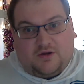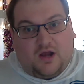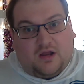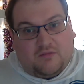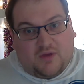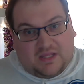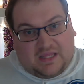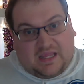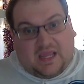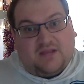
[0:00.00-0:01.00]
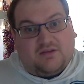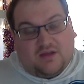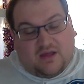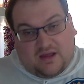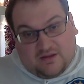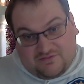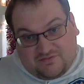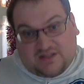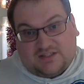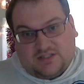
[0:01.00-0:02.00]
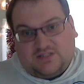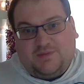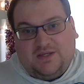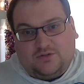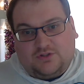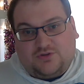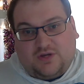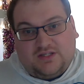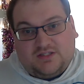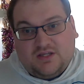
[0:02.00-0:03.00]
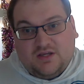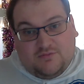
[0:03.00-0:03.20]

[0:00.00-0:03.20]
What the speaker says: car that might get a faster speed on the straights,